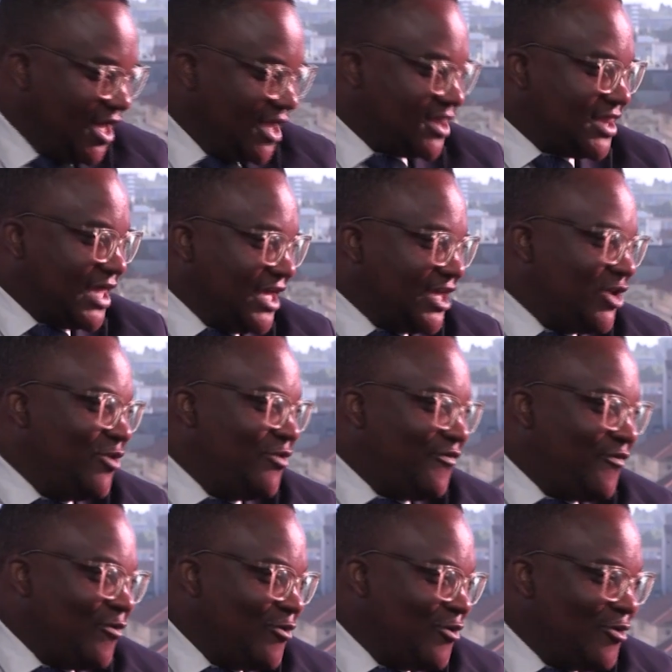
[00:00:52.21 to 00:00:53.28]
Thank you
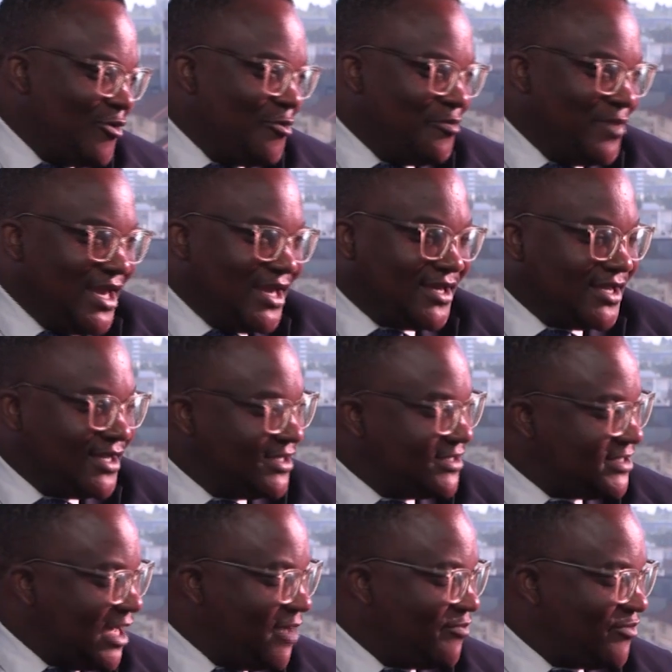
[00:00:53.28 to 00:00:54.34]
for making
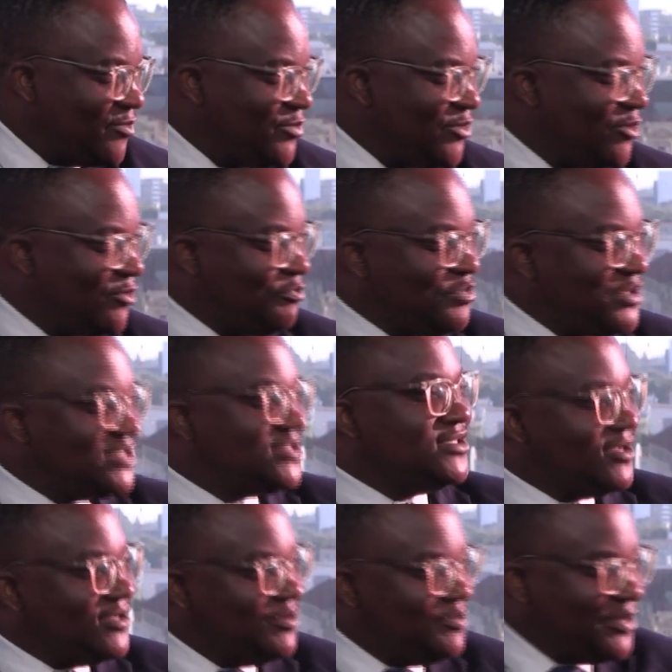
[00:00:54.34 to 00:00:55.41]
time from your busy
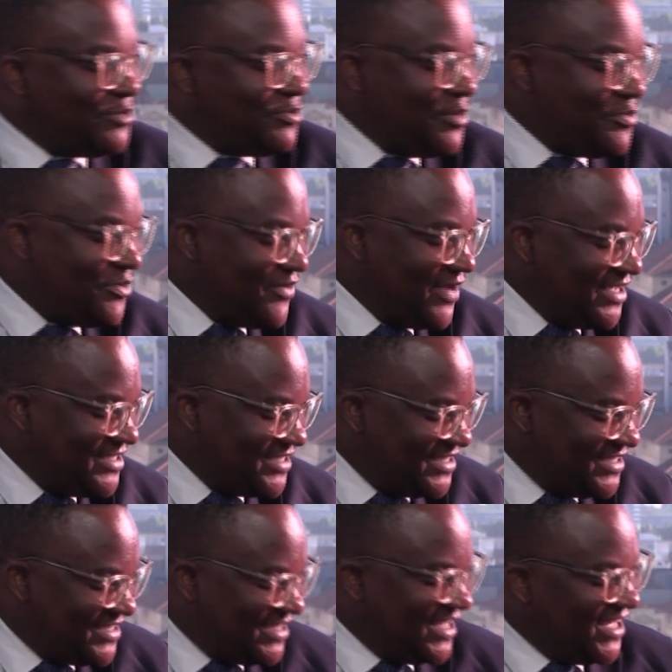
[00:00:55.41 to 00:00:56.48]
Olympic
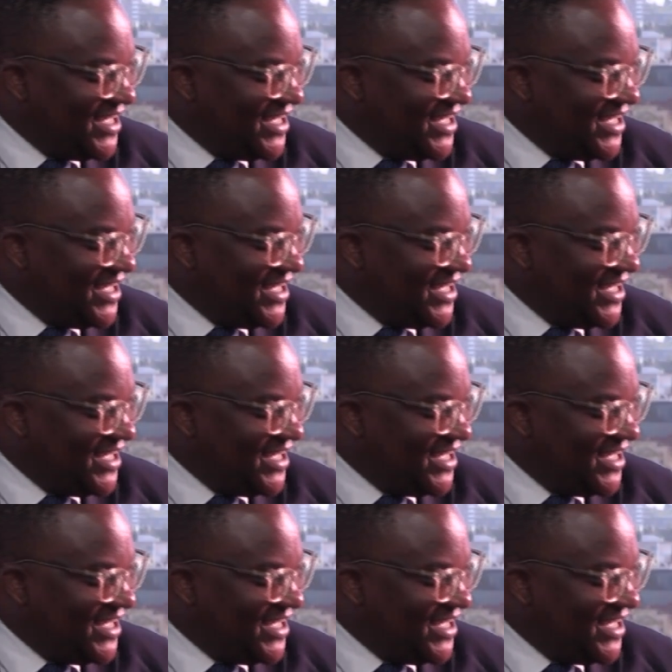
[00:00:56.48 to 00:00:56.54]
preparations